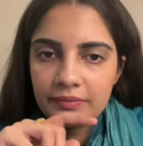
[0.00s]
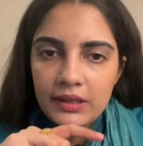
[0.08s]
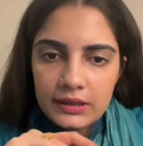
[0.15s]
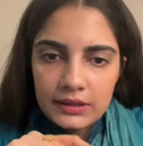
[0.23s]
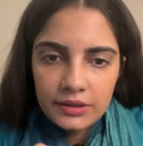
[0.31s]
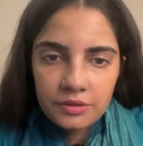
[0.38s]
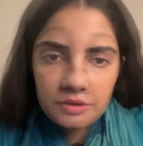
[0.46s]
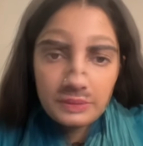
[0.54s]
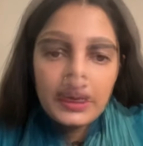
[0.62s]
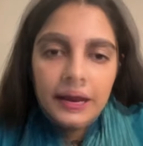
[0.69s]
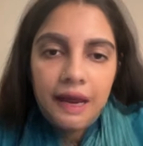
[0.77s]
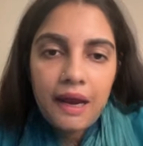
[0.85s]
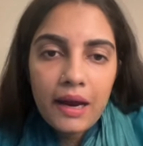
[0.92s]
Excuse
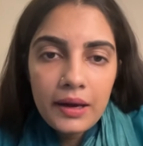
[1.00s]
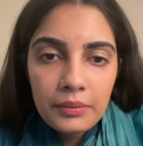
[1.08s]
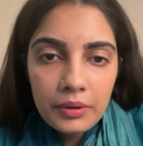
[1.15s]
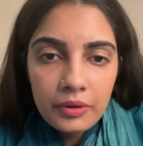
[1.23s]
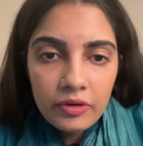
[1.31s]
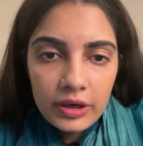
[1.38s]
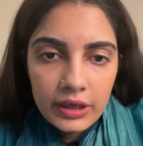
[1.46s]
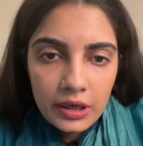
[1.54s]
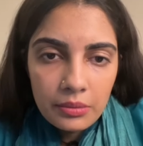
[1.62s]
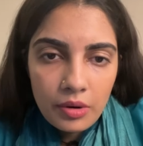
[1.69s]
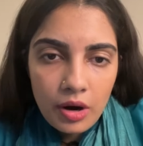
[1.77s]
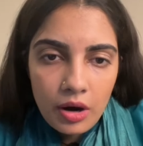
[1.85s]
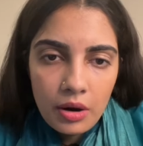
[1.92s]
me. I'm a
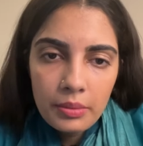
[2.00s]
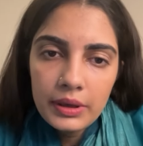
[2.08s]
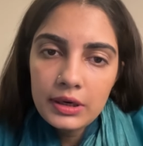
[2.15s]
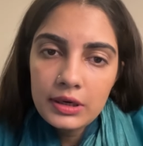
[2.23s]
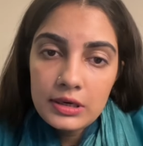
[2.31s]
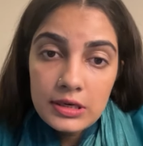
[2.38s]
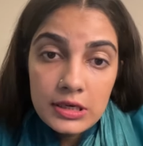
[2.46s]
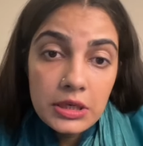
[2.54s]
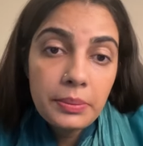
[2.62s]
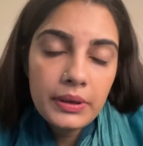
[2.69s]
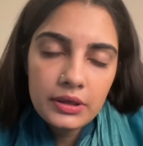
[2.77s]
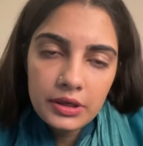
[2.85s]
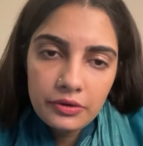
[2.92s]
working mom, an
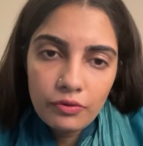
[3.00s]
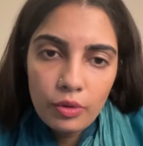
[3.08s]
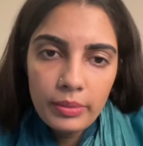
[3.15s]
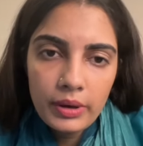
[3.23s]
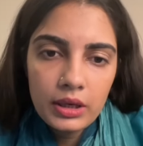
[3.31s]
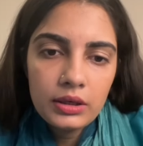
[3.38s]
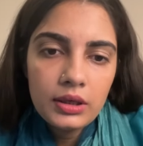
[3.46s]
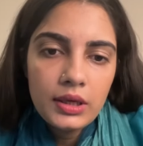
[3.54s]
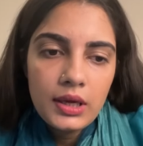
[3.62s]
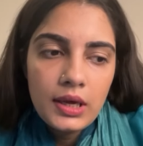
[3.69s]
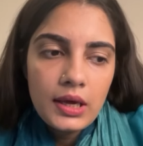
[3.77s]
independent woman.